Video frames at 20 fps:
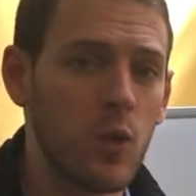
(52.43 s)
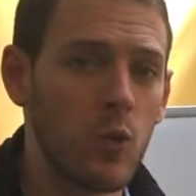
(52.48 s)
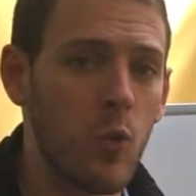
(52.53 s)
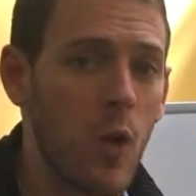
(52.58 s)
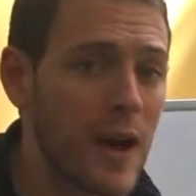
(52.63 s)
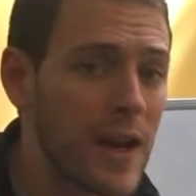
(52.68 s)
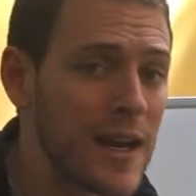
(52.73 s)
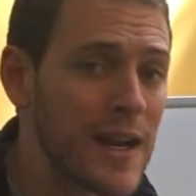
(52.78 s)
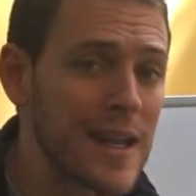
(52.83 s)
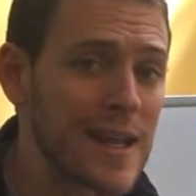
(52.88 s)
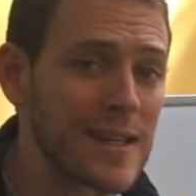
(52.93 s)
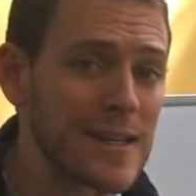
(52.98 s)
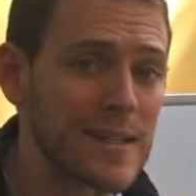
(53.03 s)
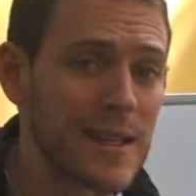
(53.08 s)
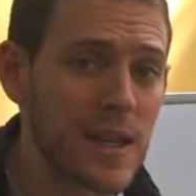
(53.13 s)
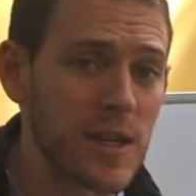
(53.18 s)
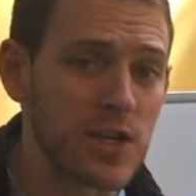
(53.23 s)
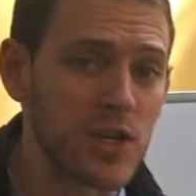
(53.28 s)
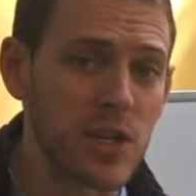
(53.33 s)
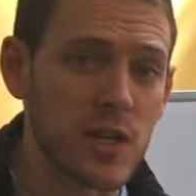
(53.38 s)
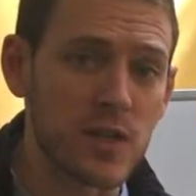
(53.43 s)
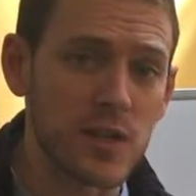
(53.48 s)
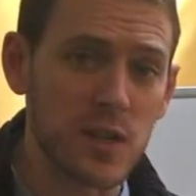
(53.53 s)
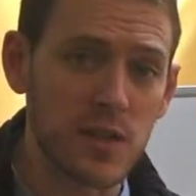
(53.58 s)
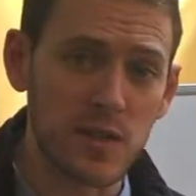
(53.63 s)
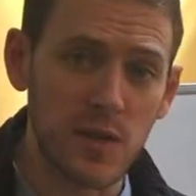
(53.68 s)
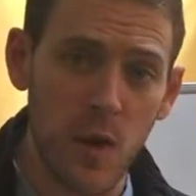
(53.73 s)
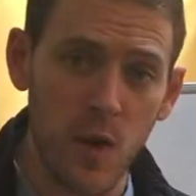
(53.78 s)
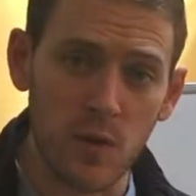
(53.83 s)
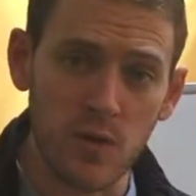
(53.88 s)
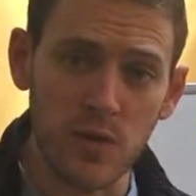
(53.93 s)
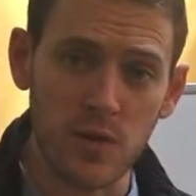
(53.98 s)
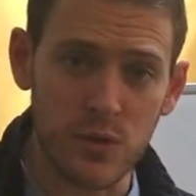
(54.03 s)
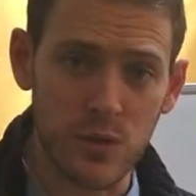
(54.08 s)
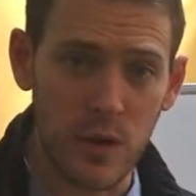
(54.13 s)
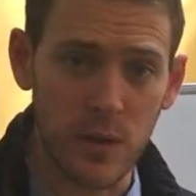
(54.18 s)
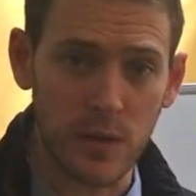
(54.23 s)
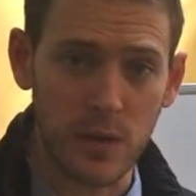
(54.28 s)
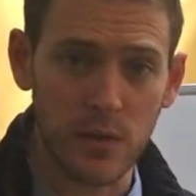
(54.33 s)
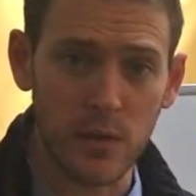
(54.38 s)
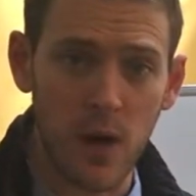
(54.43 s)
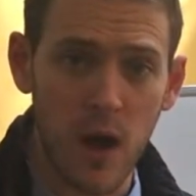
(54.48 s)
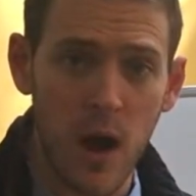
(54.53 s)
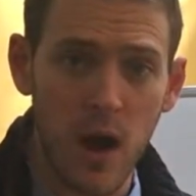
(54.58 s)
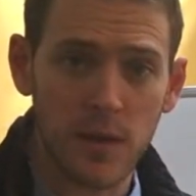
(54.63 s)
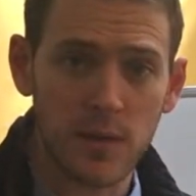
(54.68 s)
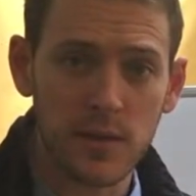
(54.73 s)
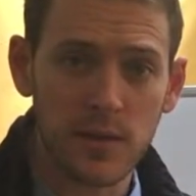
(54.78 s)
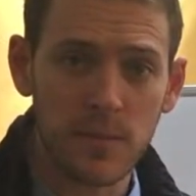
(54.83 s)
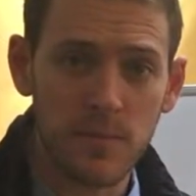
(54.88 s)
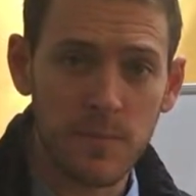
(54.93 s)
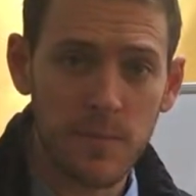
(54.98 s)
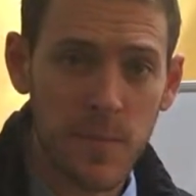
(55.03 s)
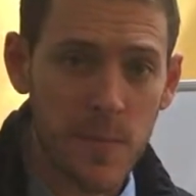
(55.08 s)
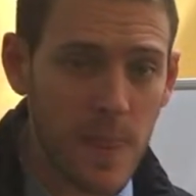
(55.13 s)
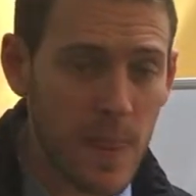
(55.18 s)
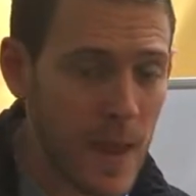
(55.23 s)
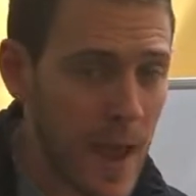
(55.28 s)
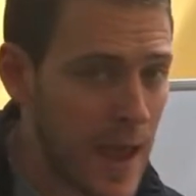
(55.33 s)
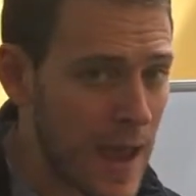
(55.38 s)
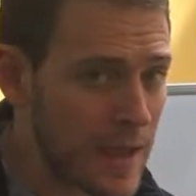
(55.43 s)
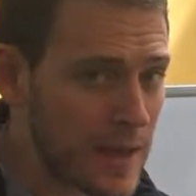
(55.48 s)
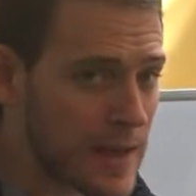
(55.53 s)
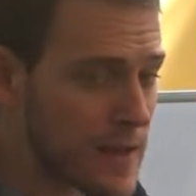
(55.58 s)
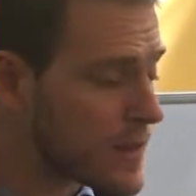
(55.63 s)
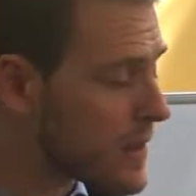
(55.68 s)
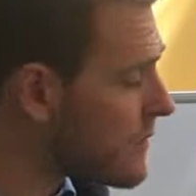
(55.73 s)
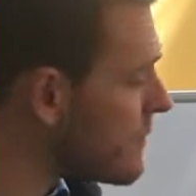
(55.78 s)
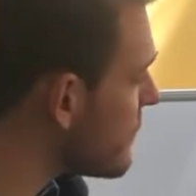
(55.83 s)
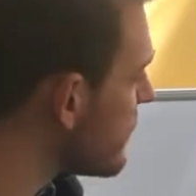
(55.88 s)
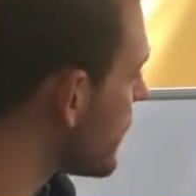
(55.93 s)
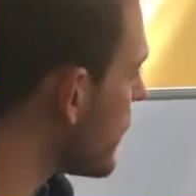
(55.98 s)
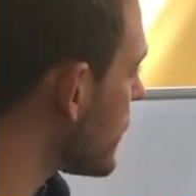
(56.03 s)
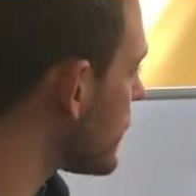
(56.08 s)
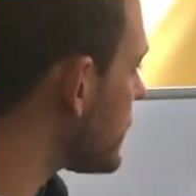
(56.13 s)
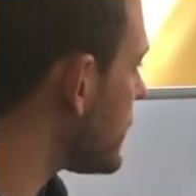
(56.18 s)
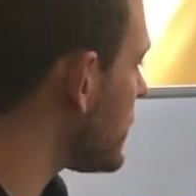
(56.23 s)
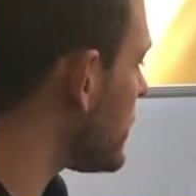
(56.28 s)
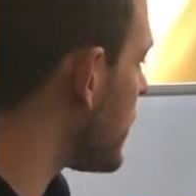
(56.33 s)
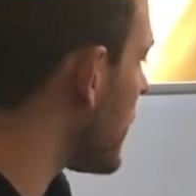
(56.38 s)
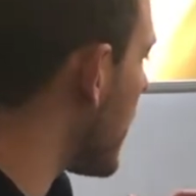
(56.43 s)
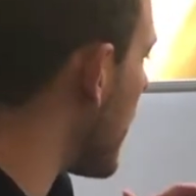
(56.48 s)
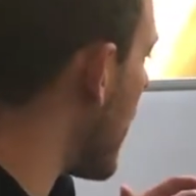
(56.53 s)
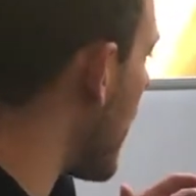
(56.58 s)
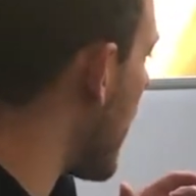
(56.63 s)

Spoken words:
what it is that Jesus goes through on the cross. And in the first